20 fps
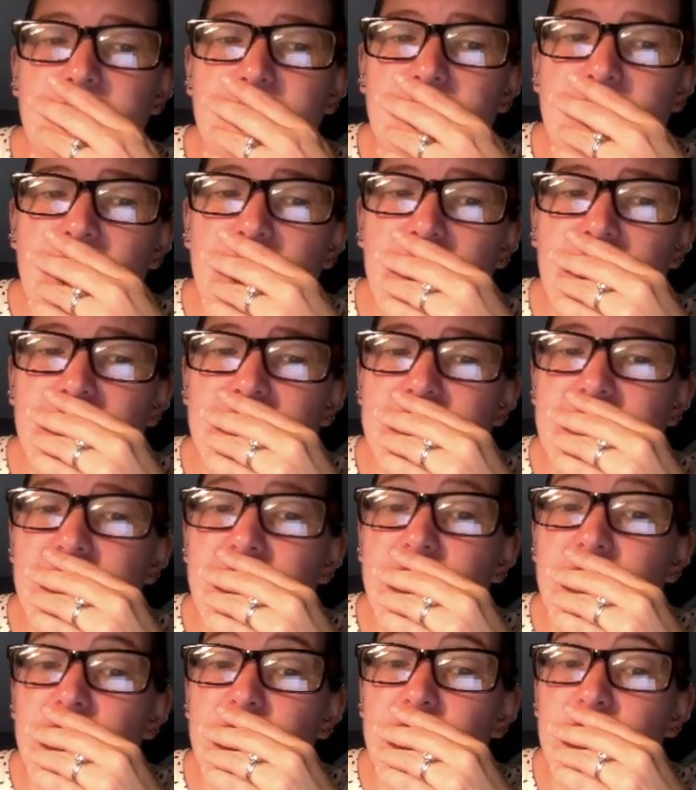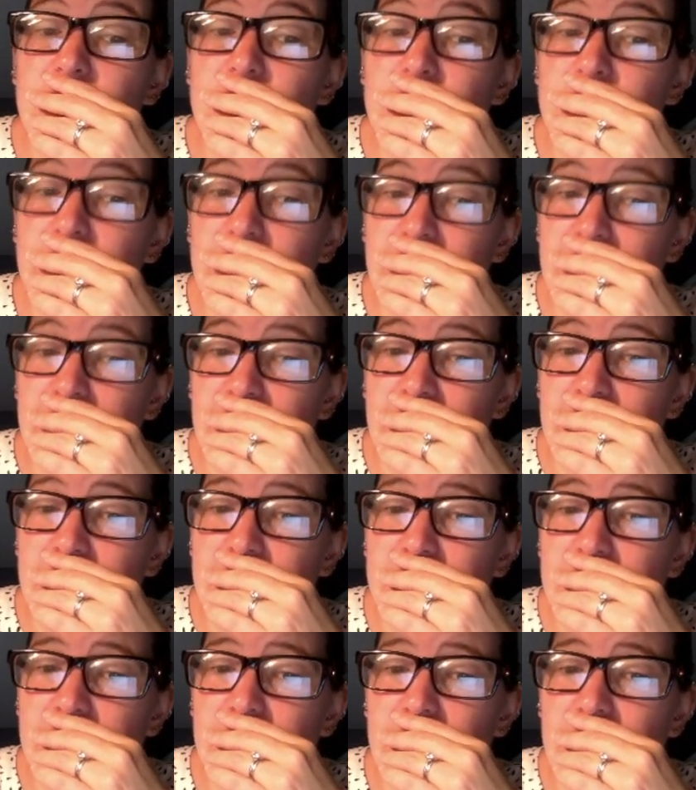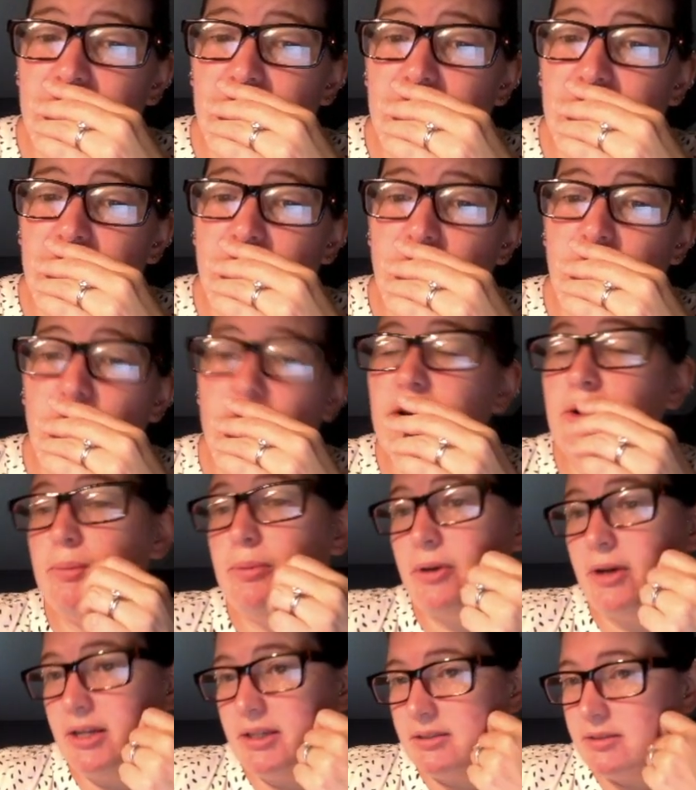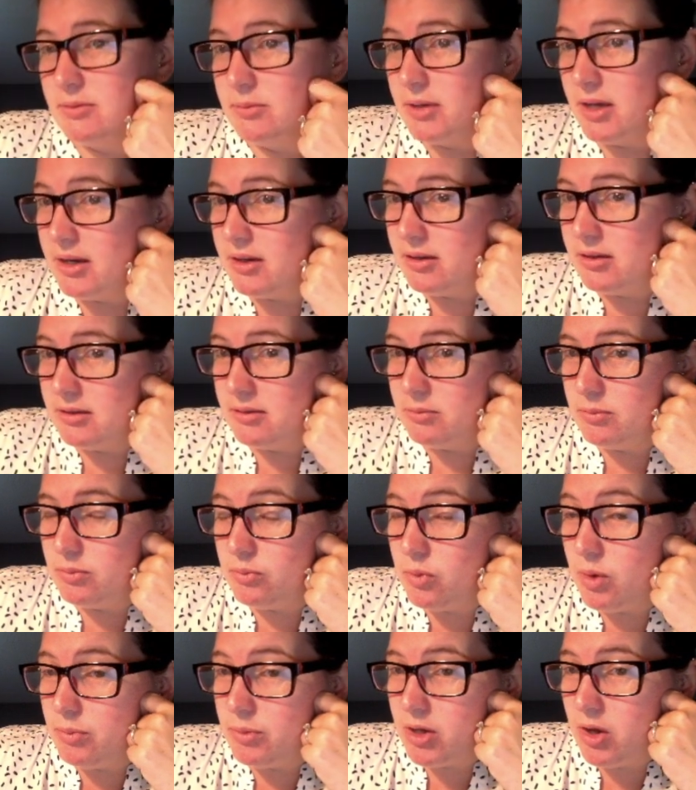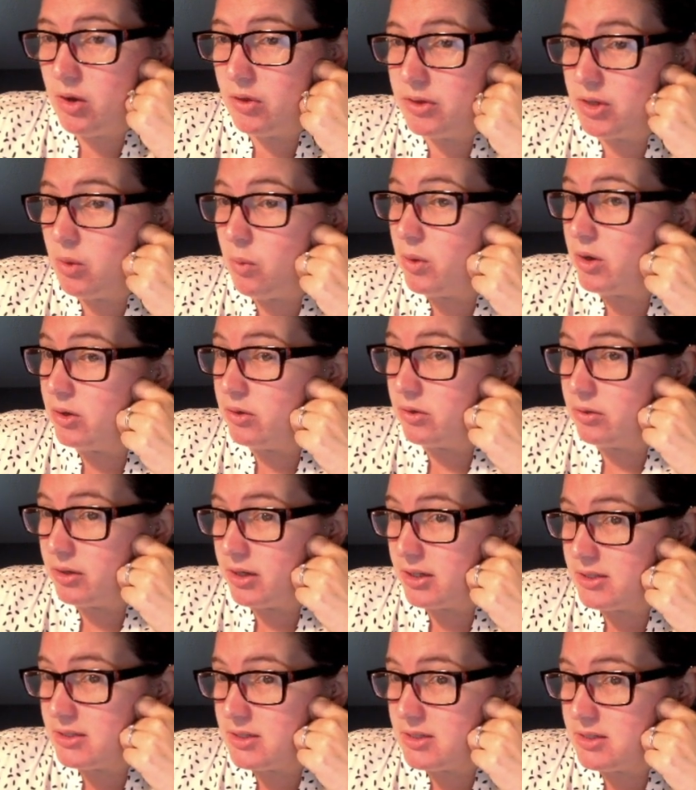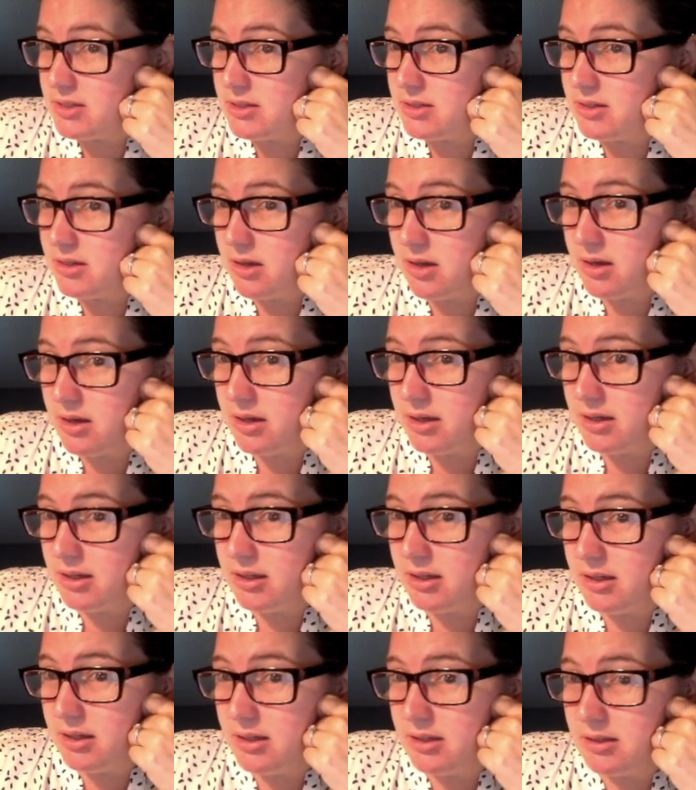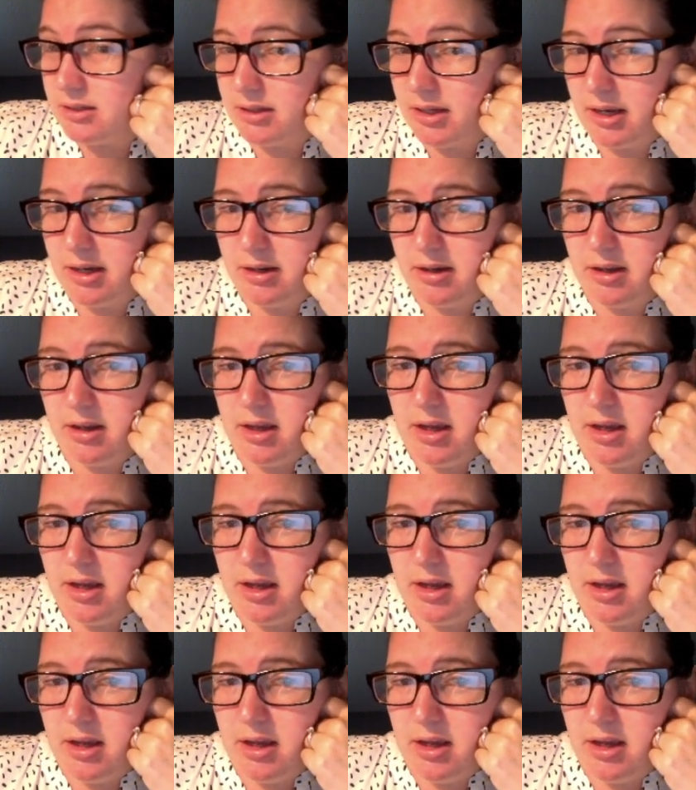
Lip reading: In 73, oil price, we had what we call the oil crisis in Canada.